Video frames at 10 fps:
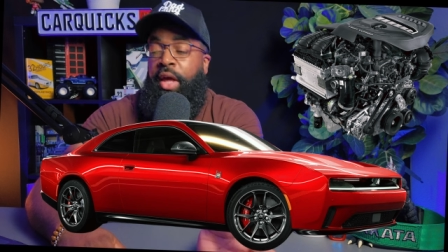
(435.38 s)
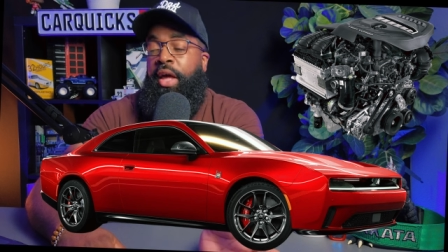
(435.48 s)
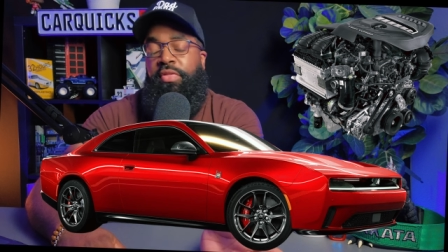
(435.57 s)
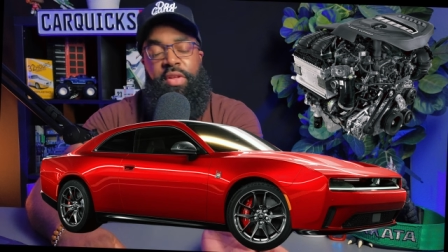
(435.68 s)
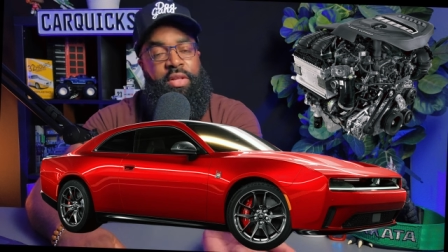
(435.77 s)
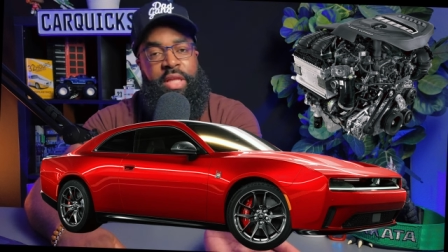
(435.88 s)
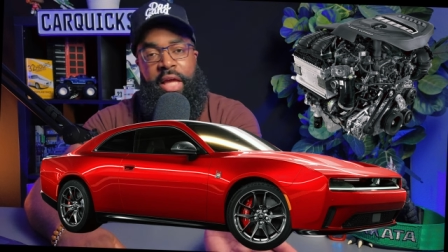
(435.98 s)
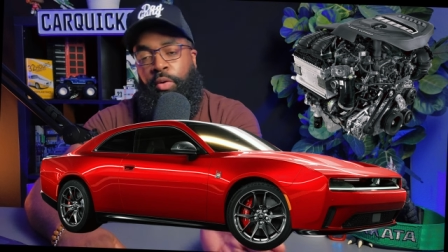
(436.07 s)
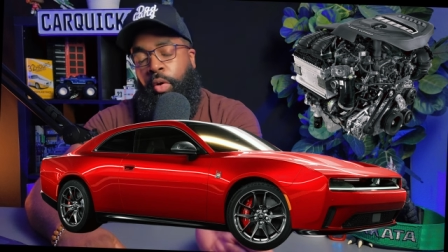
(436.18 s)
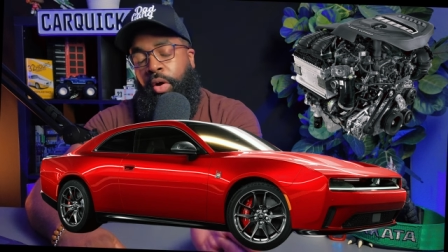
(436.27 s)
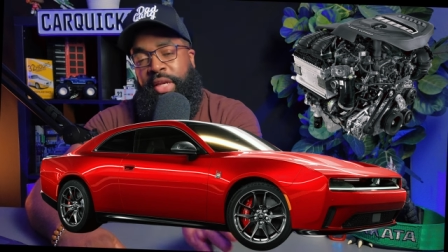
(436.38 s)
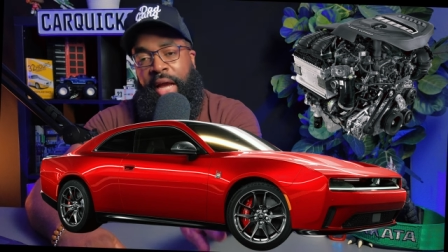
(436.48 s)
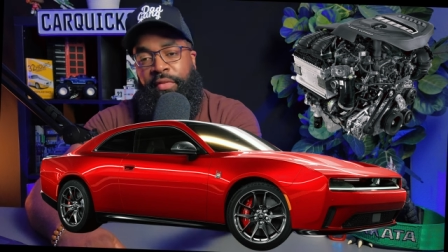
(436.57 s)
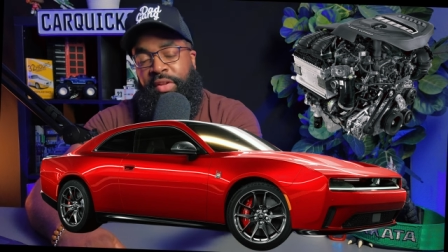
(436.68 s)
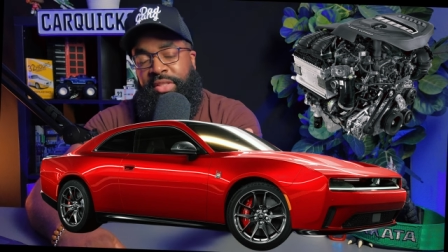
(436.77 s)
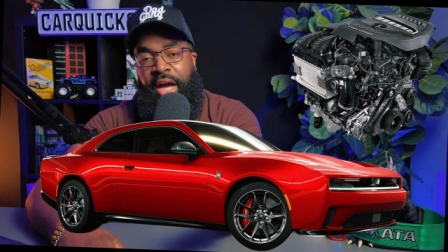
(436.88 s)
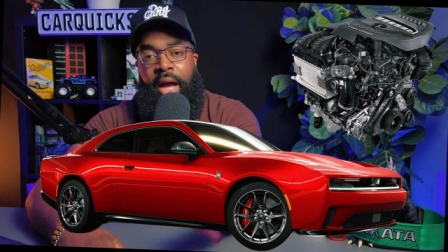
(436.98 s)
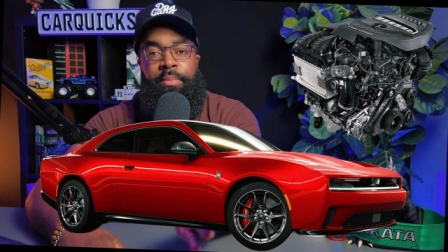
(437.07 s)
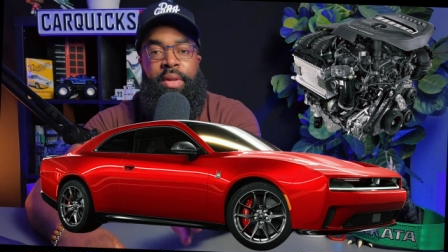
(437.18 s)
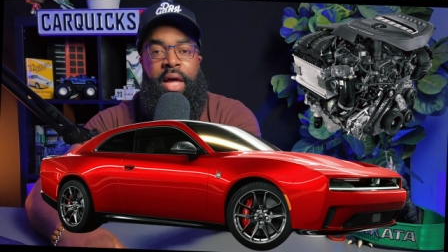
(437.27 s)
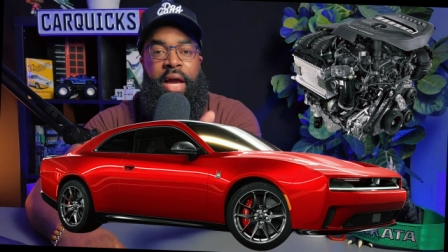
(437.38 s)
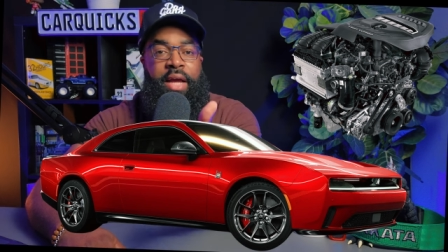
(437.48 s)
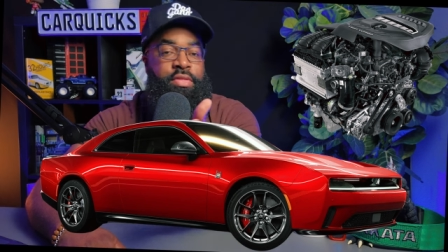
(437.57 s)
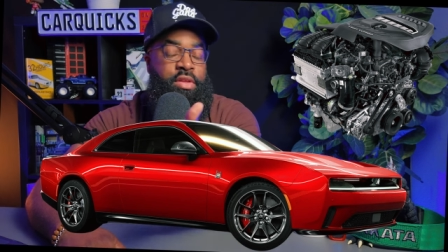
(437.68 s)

Then later on down the timeline,